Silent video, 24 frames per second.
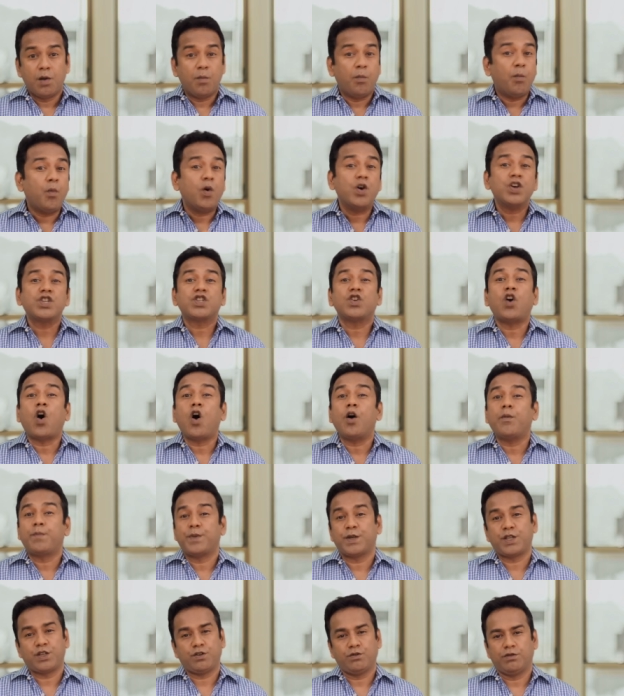Most
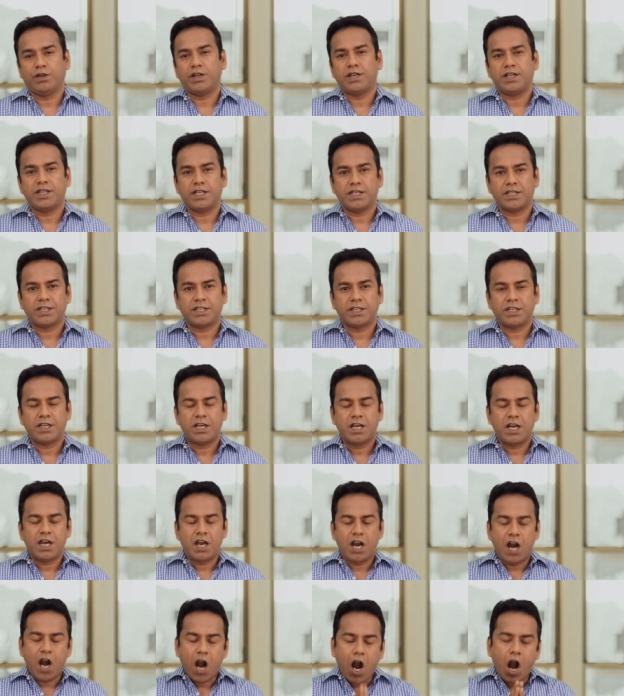opportunities
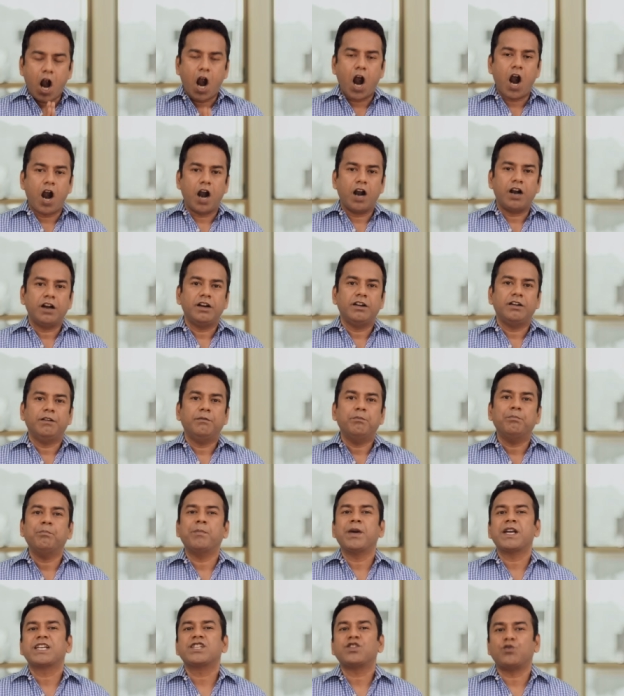are
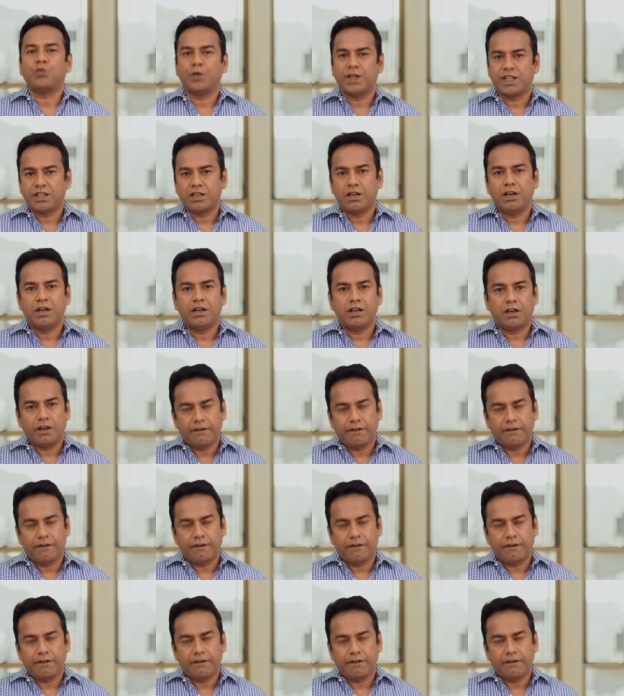mixed with